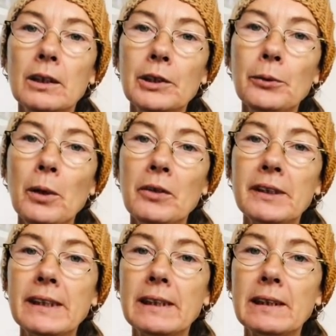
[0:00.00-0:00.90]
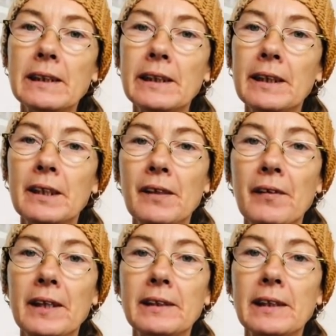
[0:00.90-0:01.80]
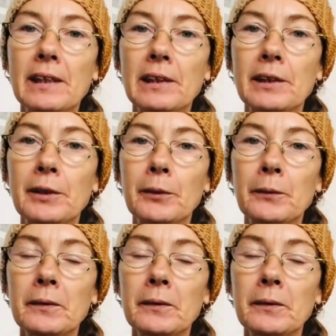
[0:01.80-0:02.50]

You are a seeker, they tell you.